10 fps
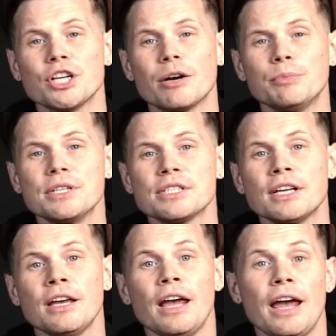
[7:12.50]

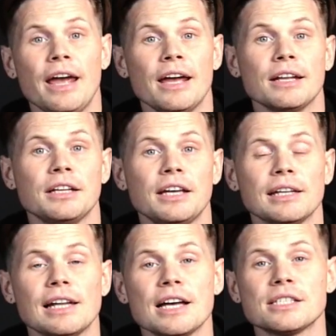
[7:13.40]
sharpness and
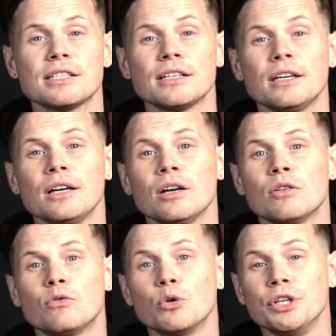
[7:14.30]
can last
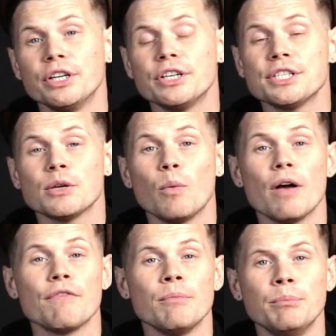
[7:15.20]
for years
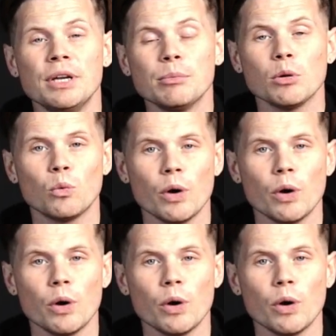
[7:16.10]
with minimal